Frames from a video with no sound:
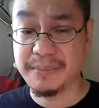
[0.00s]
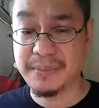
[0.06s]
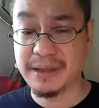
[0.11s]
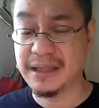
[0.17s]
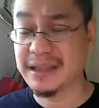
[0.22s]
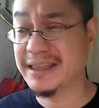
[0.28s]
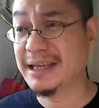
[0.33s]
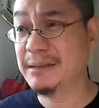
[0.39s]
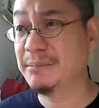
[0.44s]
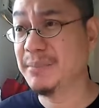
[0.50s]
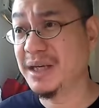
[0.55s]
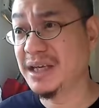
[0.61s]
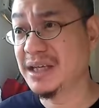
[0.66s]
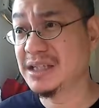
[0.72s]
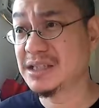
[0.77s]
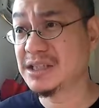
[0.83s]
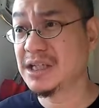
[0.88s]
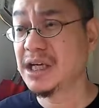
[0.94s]
That
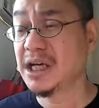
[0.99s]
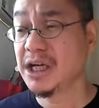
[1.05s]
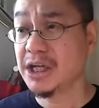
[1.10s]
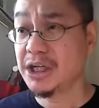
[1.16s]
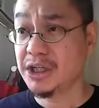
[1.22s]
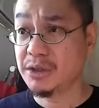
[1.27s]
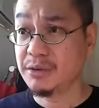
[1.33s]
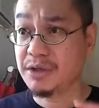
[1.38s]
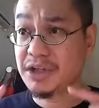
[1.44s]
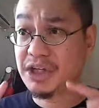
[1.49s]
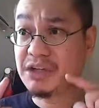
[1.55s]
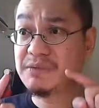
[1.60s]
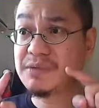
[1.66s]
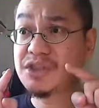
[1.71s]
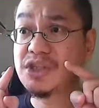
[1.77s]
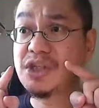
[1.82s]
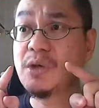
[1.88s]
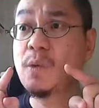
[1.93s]
means you
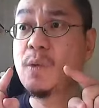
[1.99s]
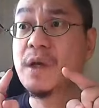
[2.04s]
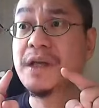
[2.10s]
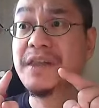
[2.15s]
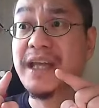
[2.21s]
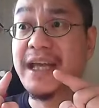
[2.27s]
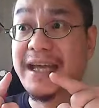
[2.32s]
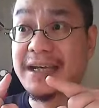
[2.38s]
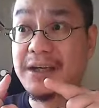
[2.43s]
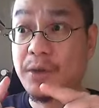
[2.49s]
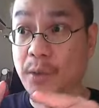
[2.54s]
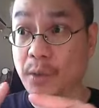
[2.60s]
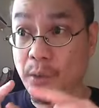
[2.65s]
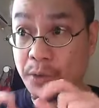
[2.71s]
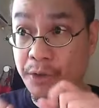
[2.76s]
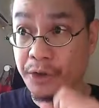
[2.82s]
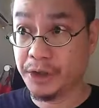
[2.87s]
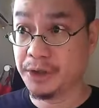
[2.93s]
give someone an
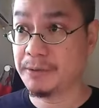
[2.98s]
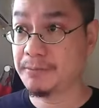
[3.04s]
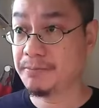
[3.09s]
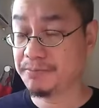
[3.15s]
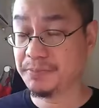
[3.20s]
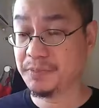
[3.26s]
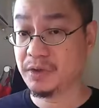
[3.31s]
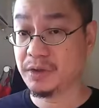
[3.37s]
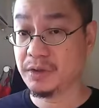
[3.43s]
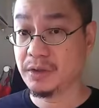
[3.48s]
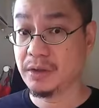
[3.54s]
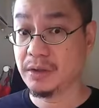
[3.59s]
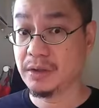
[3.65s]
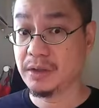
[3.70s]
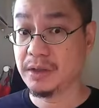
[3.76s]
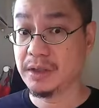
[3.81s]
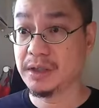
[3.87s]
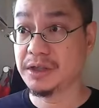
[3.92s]
order.
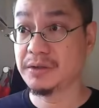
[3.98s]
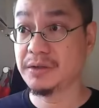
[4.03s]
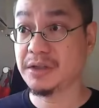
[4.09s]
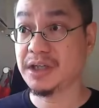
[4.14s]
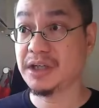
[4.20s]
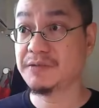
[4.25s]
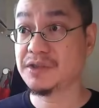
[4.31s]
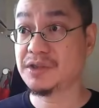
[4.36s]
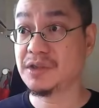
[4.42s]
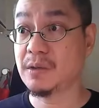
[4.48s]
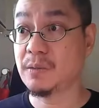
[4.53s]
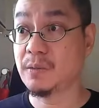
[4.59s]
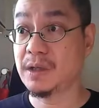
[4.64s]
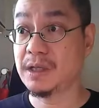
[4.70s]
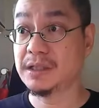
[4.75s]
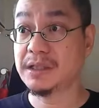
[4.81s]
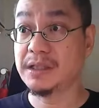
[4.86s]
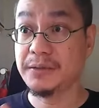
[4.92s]
You give
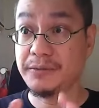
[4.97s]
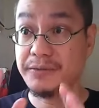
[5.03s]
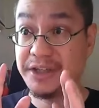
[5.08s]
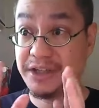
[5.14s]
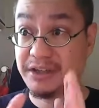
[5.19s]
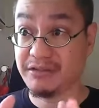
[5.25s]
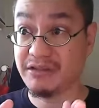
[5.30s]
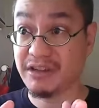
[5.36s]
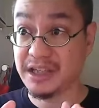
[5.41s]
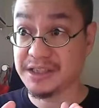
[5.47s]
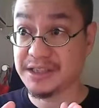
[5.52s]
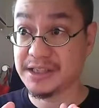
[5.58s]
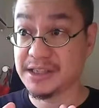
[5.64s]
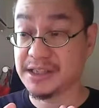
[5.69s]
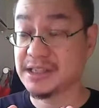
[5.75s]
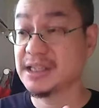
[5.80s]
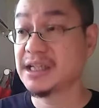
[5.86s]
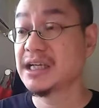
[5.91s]
someone a
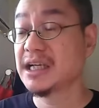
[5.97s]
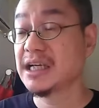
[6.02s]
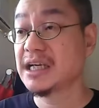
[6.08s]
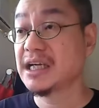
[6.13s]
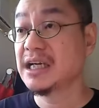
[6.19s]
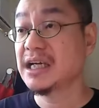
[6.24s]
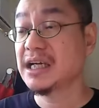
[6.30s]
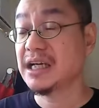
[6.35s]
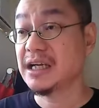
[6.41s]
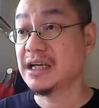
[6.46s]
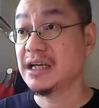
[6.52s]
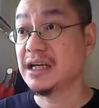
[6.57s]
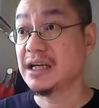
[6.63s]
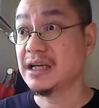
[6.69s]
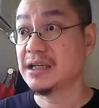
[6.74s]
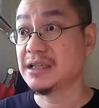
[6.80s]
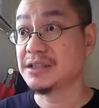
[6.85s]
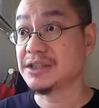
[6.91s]
request.
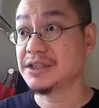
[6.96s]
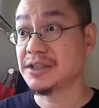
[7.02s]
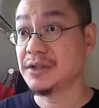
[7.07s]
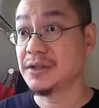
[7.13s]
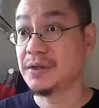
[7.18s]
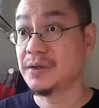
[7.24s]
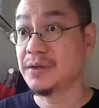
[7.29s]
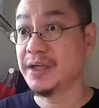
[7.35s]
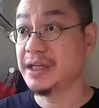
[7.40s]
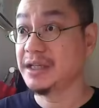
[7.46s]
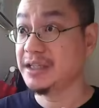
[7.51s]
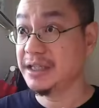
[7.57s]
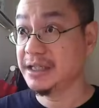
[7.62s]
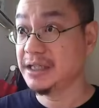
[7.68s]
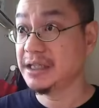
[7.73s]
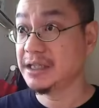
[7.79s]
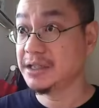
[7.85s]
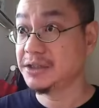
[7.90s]
So in
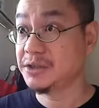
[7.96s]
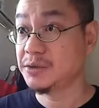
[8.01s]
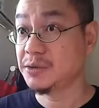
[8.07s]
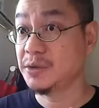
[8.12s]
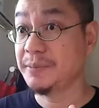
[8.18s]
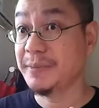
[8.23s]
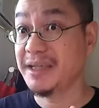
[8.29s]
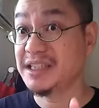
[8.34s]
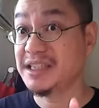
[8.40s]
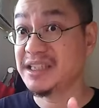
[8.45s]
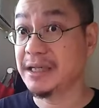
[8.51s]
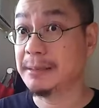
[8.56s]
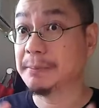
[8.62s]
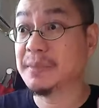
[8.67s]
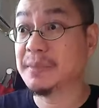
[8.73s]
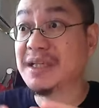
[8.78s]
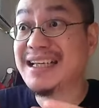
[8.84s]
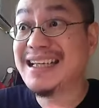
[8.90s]
English, we may
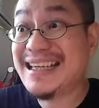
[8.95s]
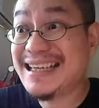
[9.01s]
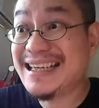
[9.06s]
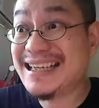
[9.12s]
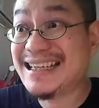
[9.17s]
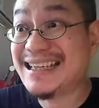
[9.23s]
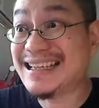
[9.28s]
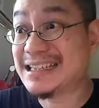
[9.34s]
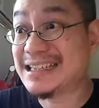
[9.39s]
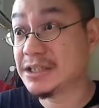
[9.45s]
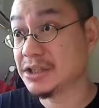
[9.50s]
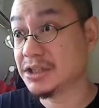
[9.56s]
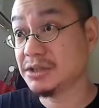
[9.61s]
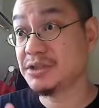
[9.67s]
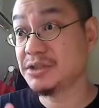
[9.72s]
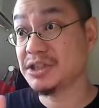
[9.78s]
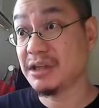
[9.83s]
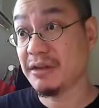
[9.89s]
say, please
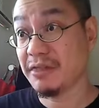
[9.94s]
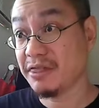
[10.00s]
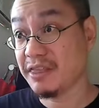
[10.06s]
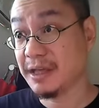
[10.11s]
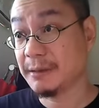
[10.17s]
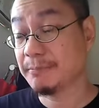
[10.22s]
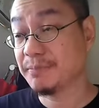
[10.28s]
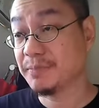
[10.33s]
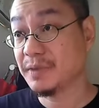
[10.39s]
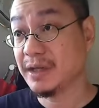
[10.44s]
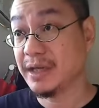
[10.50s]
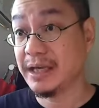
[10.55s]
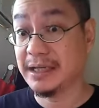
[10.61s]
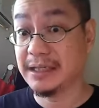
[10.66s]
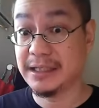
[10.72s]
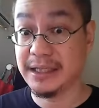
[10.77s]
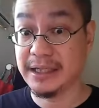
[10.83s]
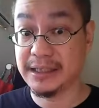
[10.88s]
do something.
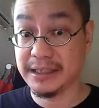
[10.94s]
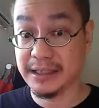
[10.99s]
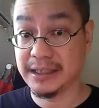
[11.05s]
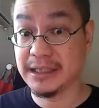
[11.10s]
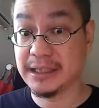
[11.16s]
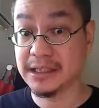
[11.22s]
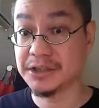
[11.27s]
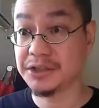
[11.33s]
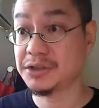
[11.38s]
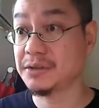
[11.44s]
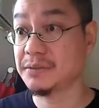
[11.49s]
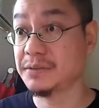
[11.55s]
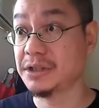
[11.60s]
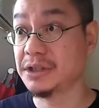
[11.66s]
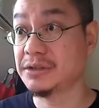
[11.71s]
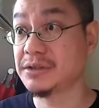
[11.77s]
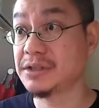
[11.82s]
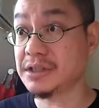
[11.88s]
And in English,
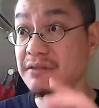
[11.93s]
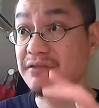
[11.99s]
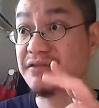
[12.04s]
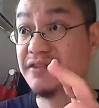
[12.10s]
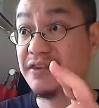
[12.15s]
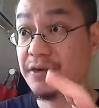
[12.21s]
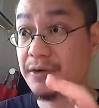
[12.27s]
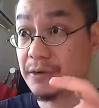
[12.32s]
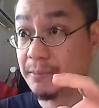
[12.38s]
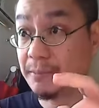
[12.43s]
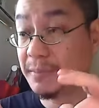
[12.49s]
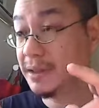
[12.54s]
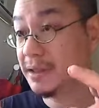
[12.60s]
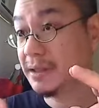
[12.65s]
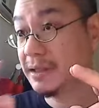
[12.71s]
we use the verb